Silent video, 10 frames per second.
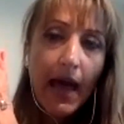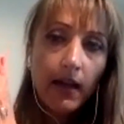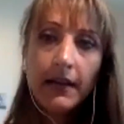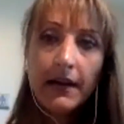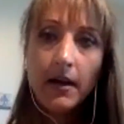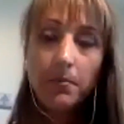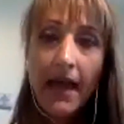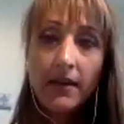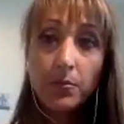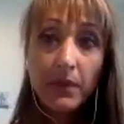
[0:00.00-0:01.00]

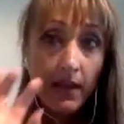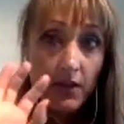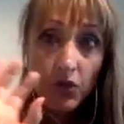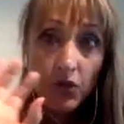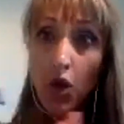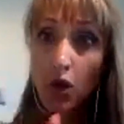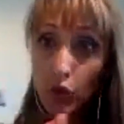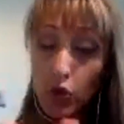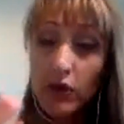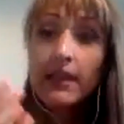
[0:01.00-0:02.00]
And because you're not
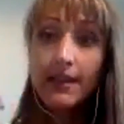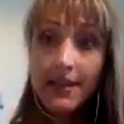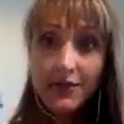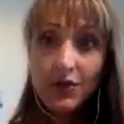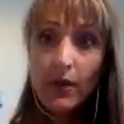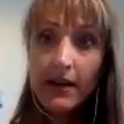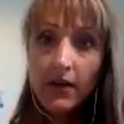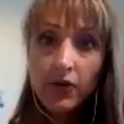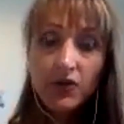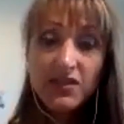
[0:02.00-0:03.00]
looking into one
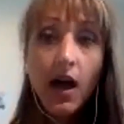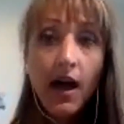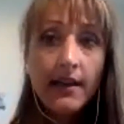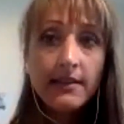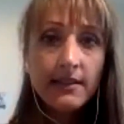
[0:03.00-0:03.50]
another's eyes,